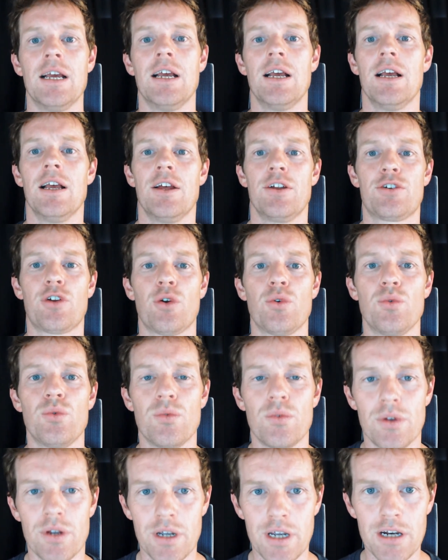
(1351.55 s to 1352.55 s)
So
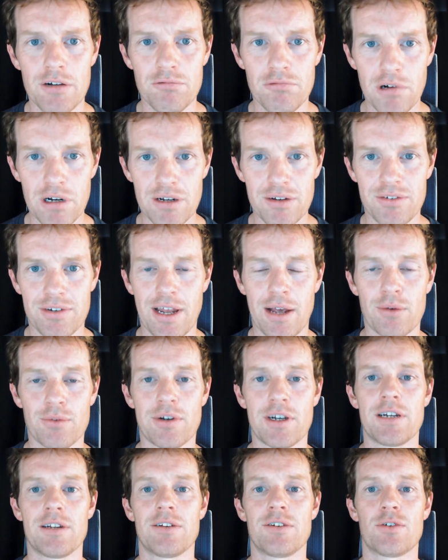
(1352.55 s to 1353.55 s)
in written sales
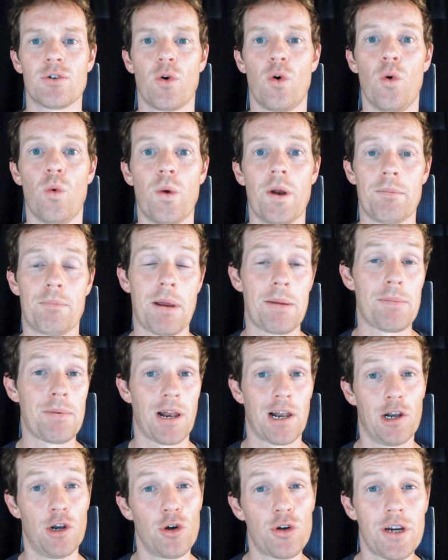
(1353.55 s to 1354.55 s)
letters, or when people
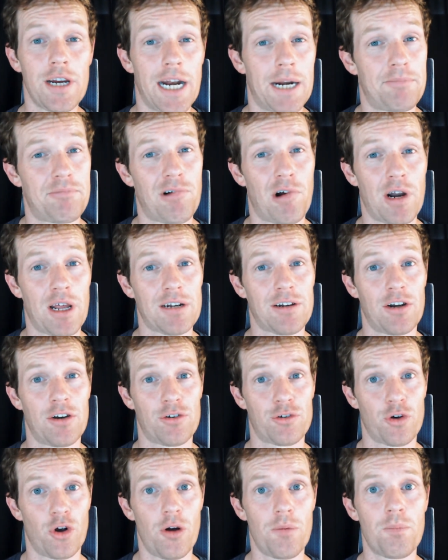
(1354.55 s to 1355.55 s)
are looking at a product in a
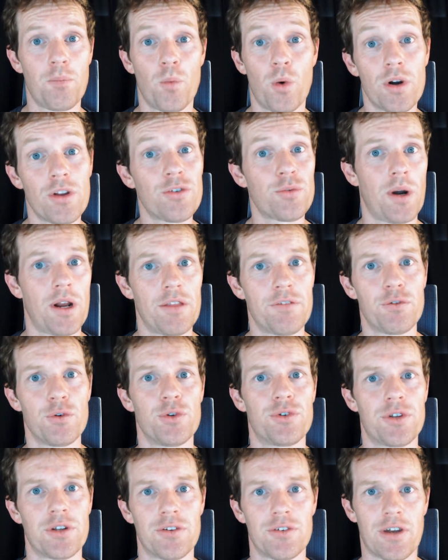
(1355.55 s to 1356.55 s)
shop, what is one of the
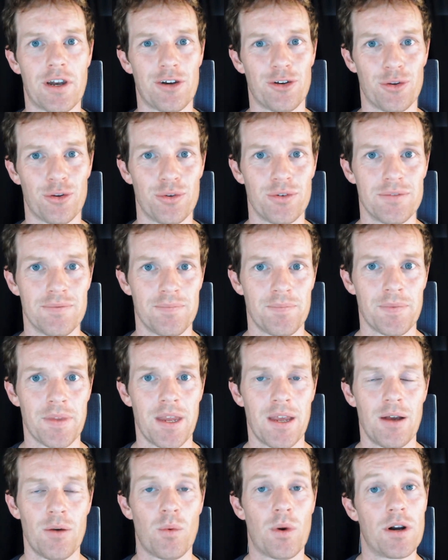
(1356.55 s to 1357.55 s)
first things they do?
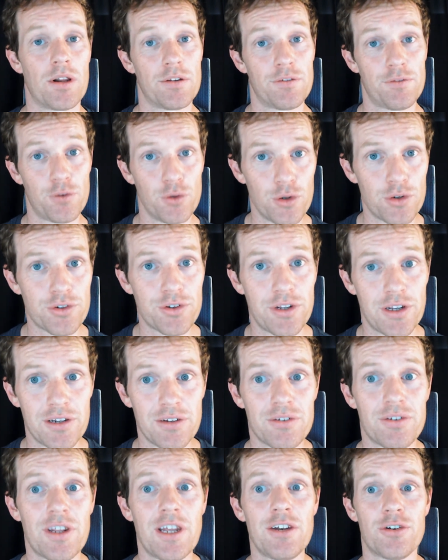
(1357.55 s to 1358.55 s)
One of the first
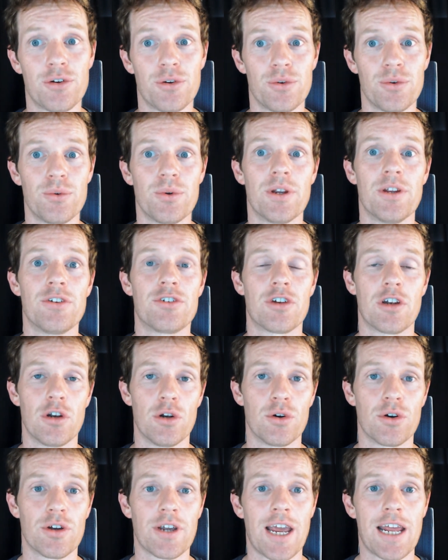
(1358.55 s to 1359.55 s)
things they do is to
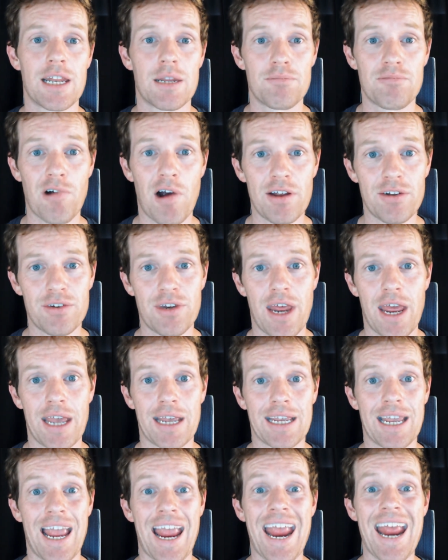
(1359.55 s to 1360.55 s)
look at the price
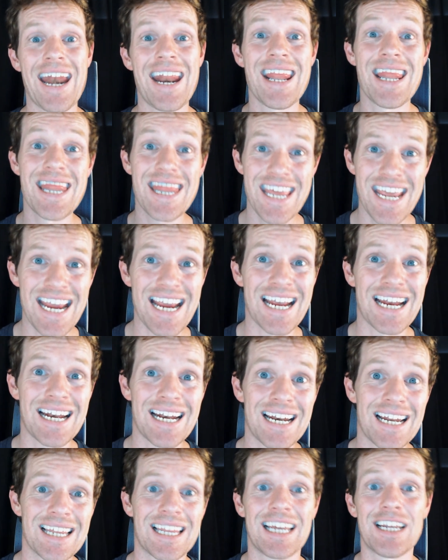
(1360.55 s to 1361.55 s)
tag, and
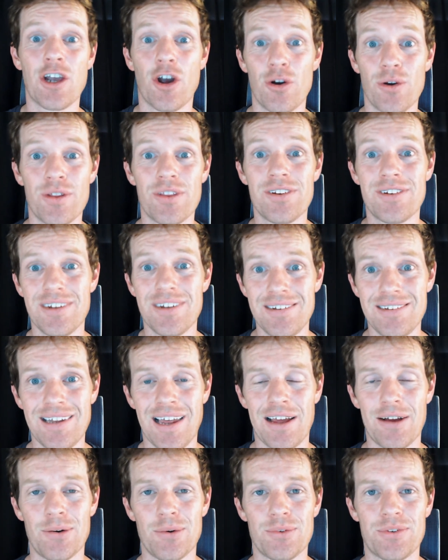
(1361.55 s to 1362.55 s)
then they go to the
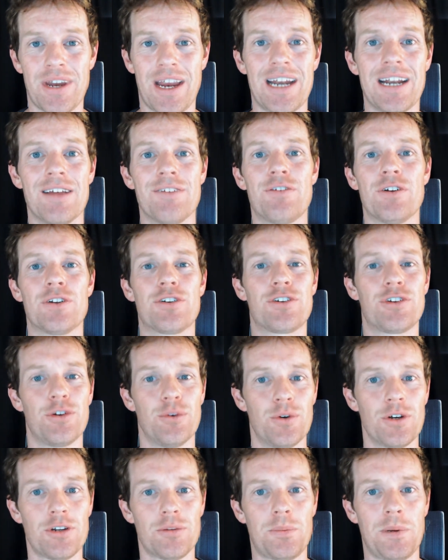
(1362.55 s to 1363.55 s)
details. And if it's
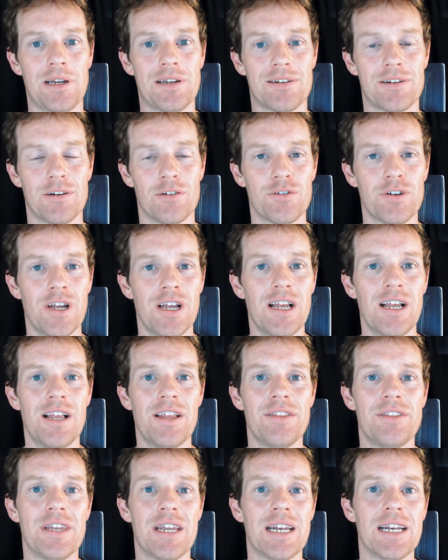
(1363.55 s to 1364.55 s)
too expensive,
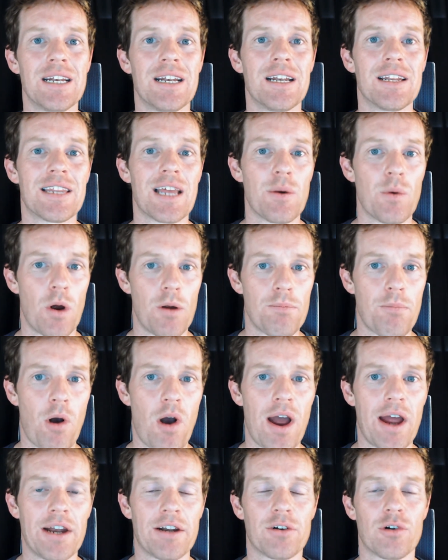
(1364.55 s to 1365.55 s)
then they won't
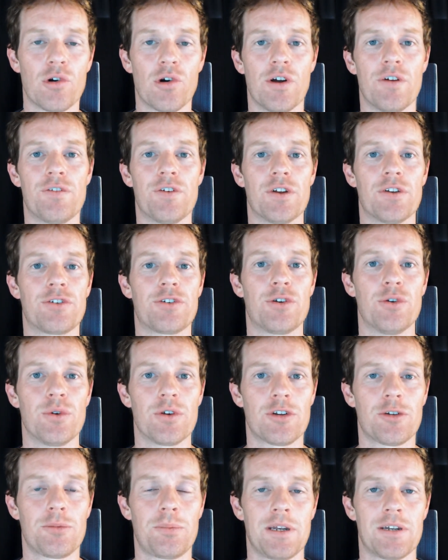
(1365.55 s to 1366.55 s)
buy it. Or if it's too
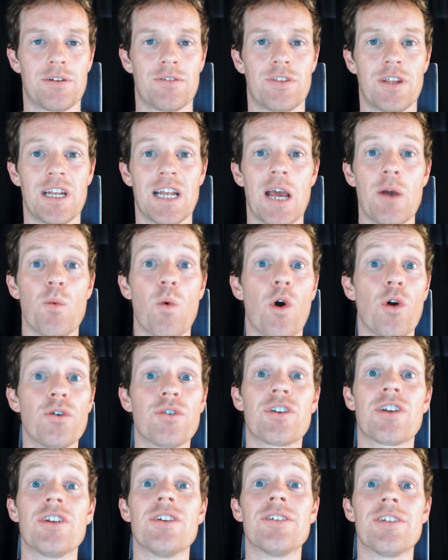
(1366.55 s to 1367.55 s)
expensive, then they
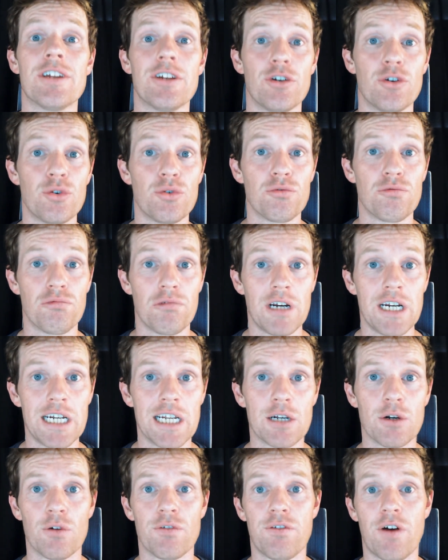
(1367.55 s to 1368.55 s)
won't continue
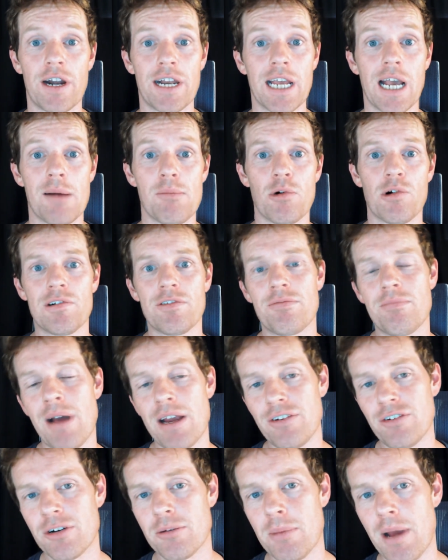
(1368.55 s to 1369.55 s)
reading or finding out more
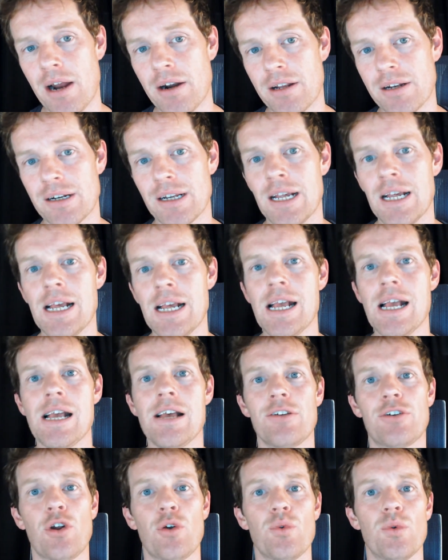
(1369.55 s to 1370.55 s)
information about it.
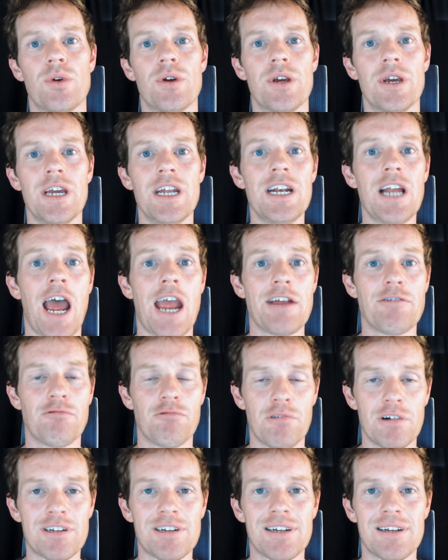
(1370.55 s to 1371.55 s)
So in a
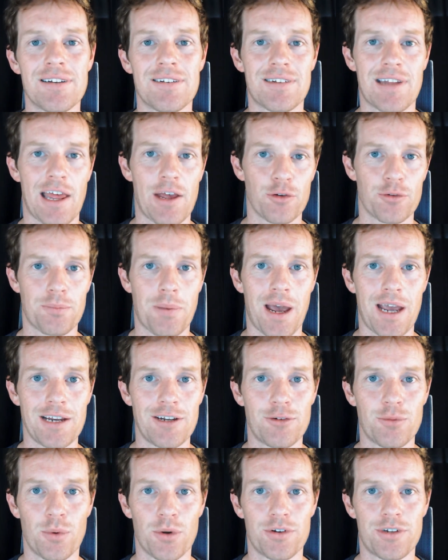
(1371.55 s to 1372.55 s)
written sales
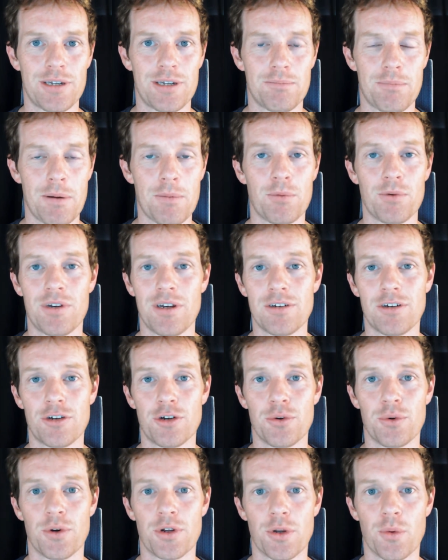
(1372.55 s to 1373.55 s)
page, what people tend to
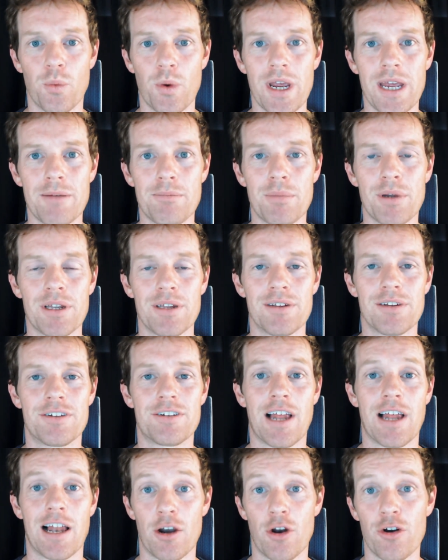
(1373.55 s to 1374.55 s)
do on the web
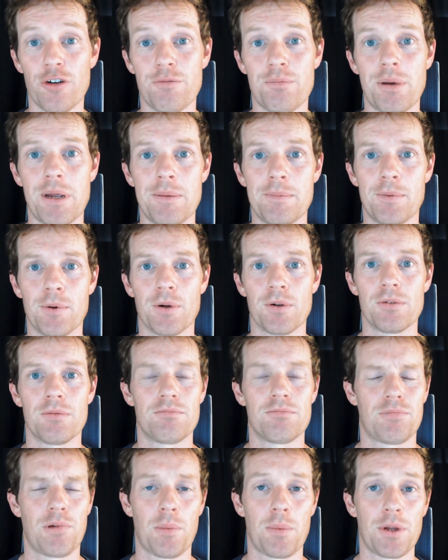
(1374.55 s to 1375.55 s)
is a lot of people,
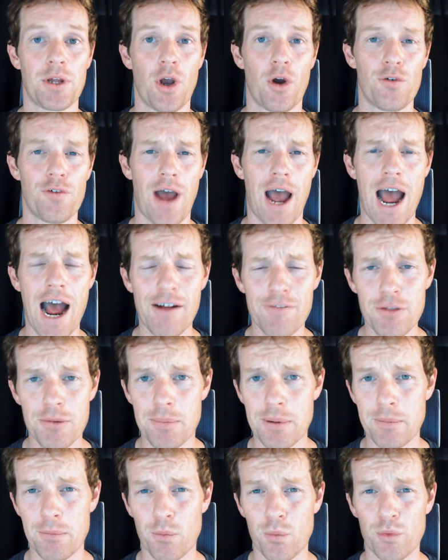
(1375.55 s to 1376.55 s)
probably over half the
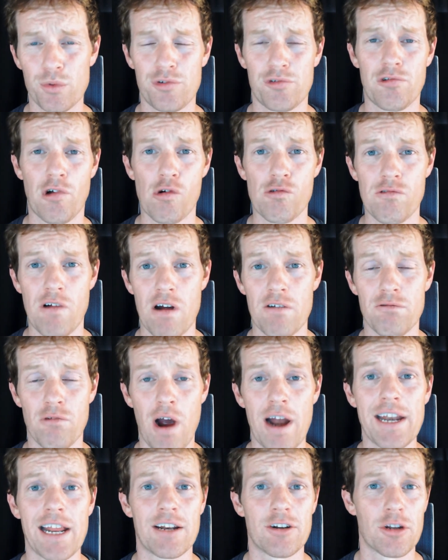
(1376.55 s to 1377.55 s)
people, will scroll
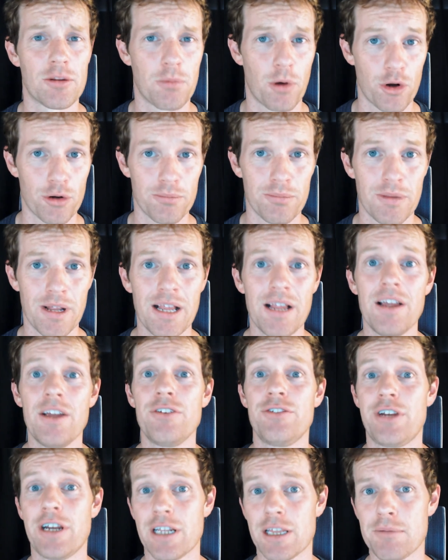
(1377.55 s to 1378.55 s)
right down to the bottom,
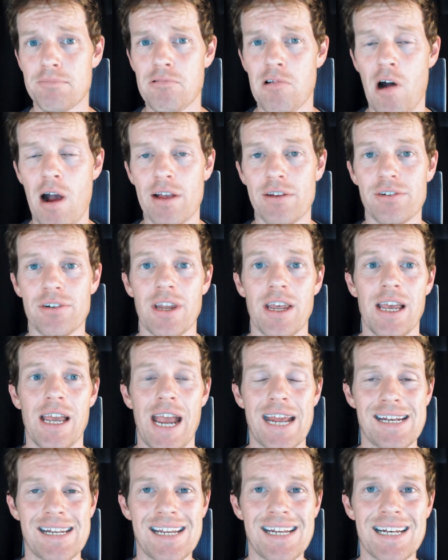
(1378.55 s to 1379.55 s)
check the price,
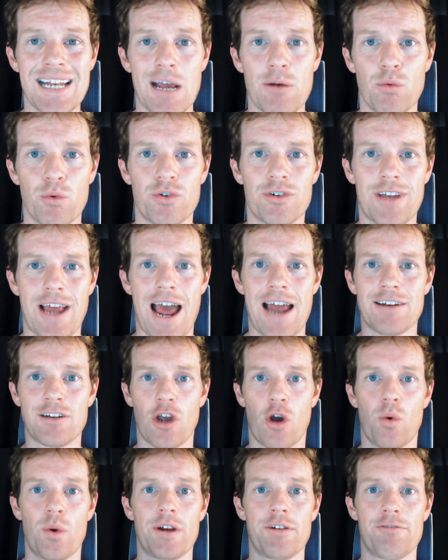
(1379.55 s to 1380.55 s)
and then they will start
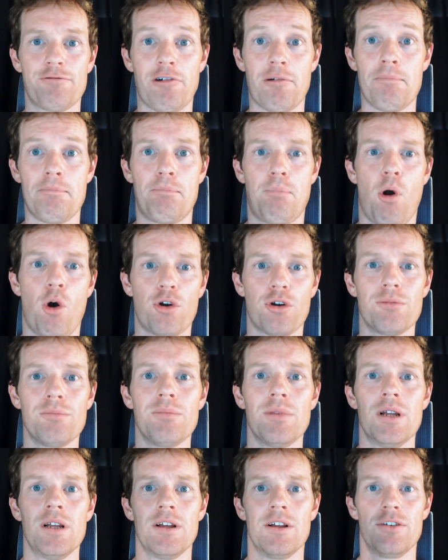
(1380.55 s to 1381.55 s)
going from
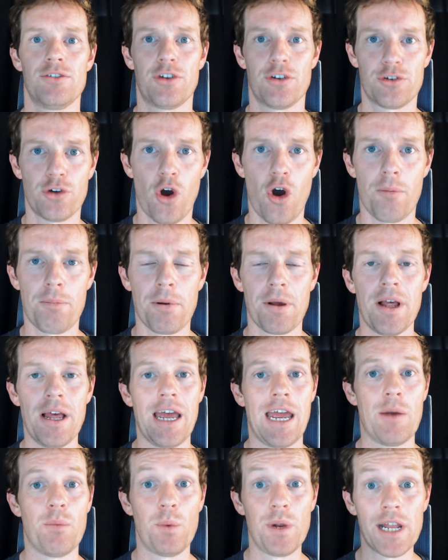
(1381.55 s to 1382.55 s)
bottom to top.
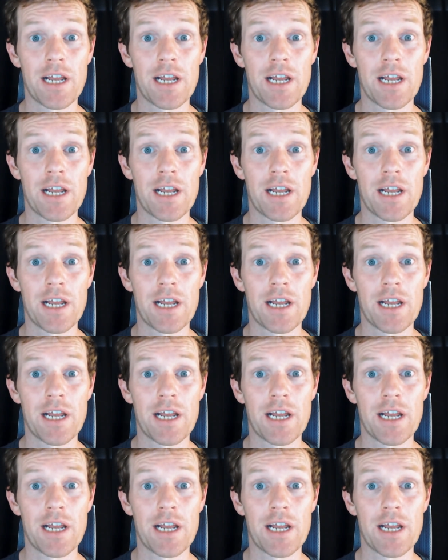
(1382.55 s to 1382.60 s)
And when they're